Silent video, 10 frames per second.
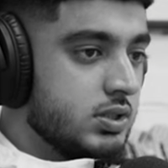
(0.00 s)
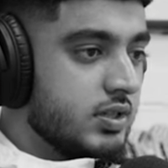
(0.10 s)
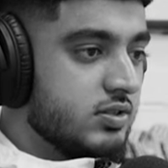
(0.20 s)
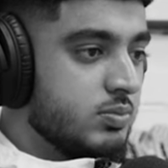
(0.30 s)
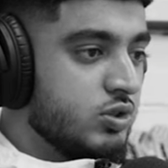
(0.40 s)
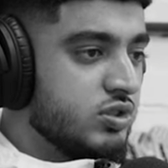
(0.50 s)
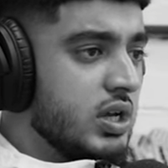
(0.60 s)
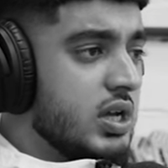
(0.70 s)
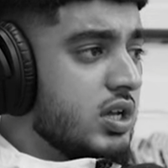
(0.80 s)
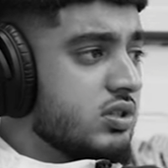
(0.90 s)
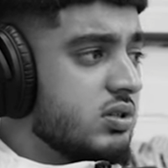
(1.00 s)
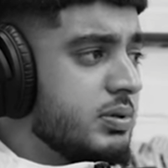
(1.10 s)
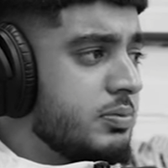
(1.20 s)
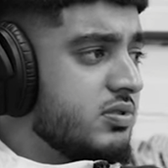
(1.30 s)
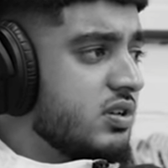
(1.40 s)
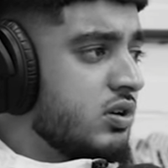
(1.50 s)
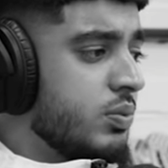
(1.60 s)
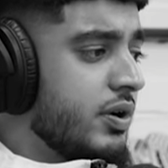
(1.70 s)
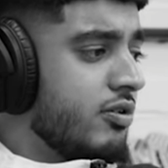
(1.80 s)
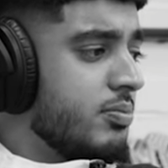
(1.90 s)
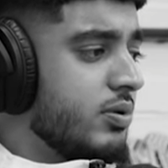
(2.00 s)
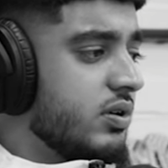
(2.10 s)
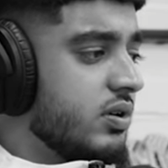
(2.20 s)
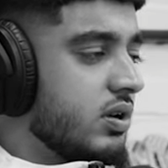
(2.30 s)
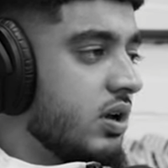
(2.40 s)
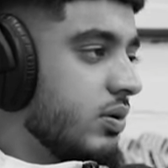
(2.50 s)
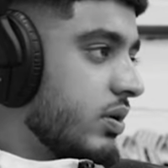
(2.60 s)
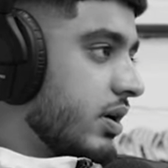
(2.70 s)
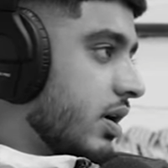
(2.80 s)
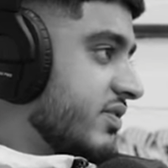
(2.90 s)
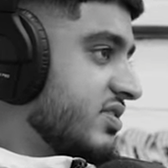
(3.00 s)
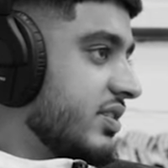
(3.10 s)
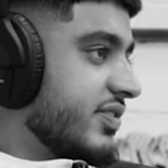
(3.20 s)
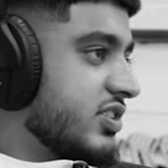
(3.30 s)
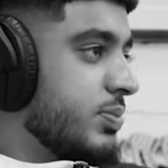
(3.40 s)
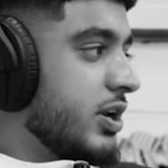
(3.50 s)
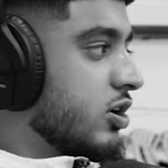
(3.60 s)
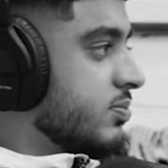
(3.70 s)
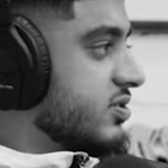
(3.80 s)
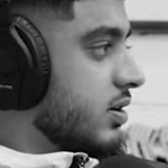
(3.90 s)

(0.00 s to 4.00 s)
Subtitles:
Yeah, it's a must. Some people still don't wear them, but like, obviously if a spinner comes